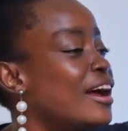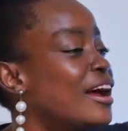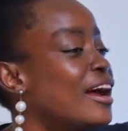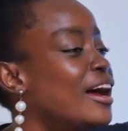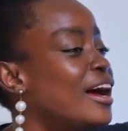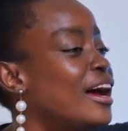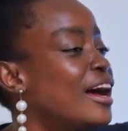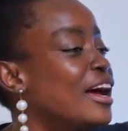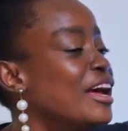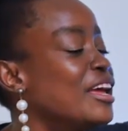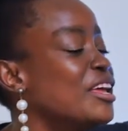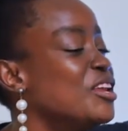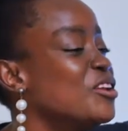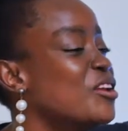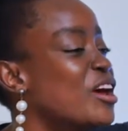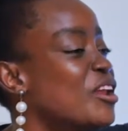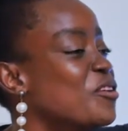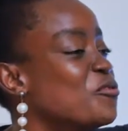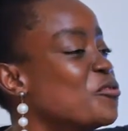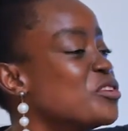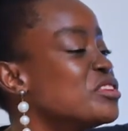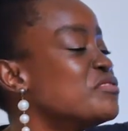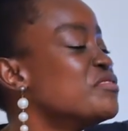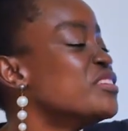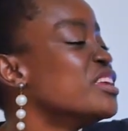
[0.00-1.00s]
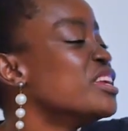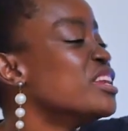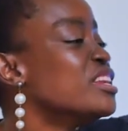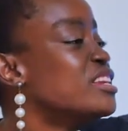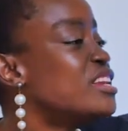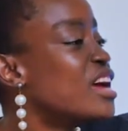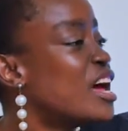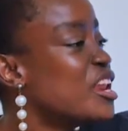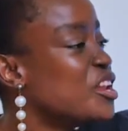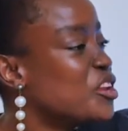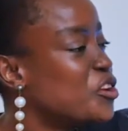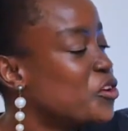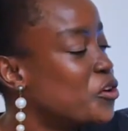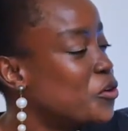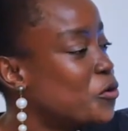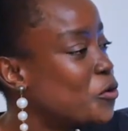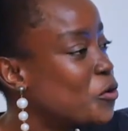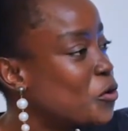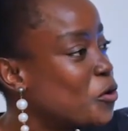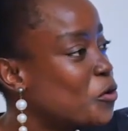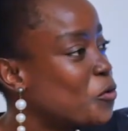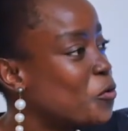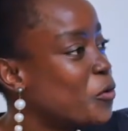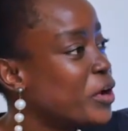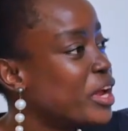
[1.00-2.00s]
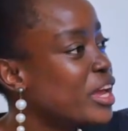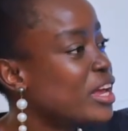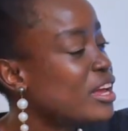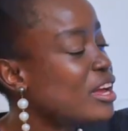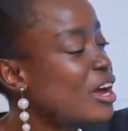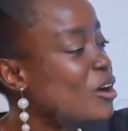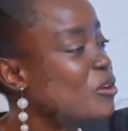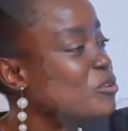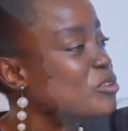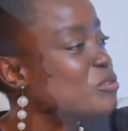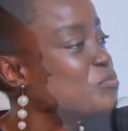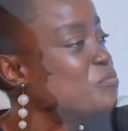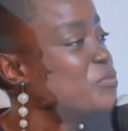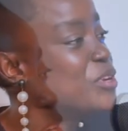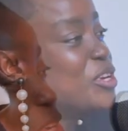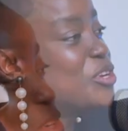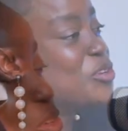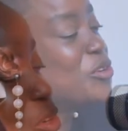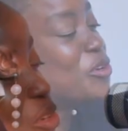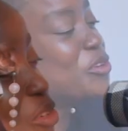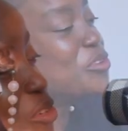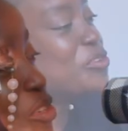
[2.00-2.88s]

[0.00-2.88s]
And it was being done in a wrong way. I was being told